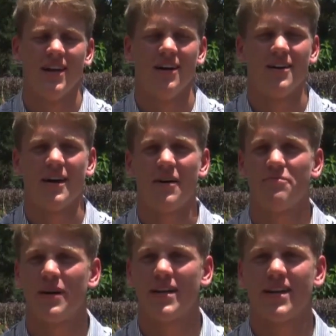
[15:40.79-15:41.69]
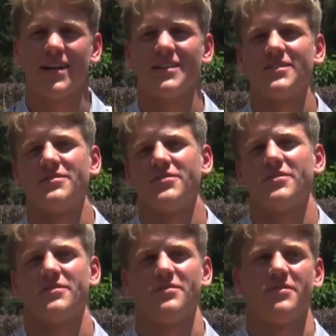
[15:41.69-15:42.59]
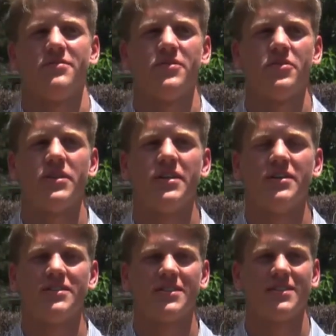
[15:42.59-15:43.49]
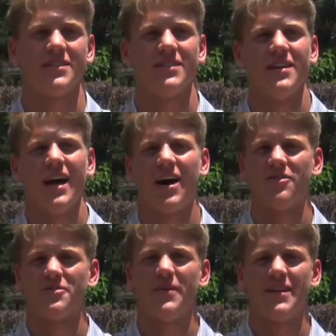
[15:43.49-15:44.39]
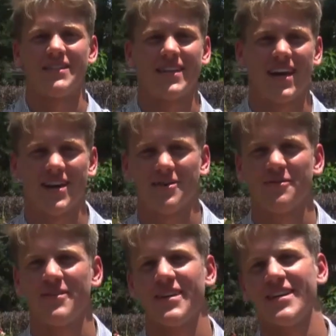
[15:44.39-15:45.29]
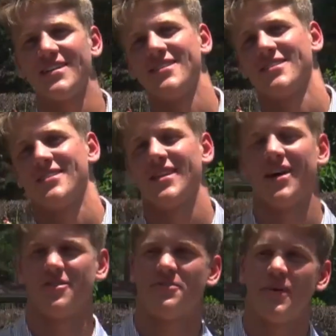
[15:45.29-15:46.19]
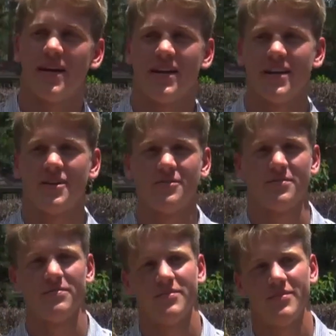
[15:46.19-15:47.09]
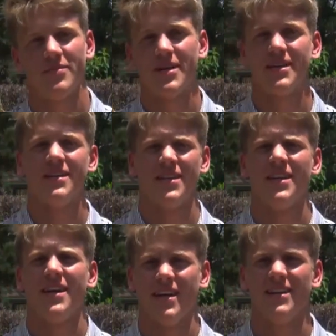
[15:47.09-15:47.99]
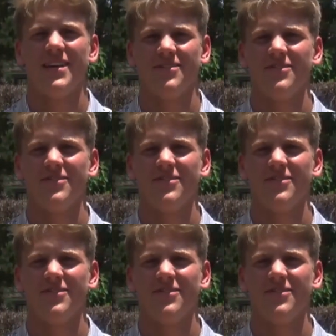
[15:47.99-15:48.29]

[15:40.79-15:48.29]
I've played against him for a few years, and I respect his game, and I respect him, but he